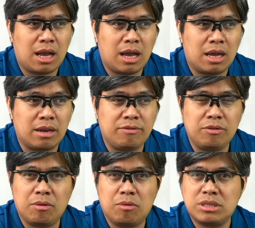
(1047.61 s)

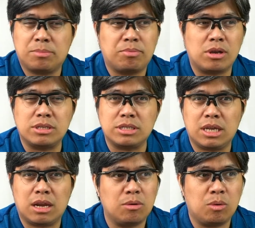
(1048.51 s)
reviewing. What's the process
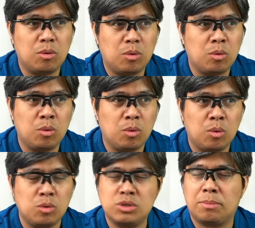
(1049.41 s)
here?
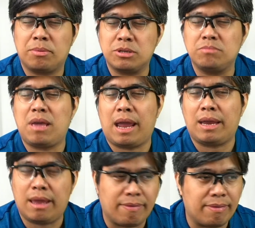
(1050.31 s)
Who is the person behind
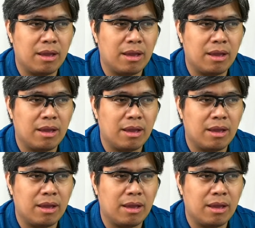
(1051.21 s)
it?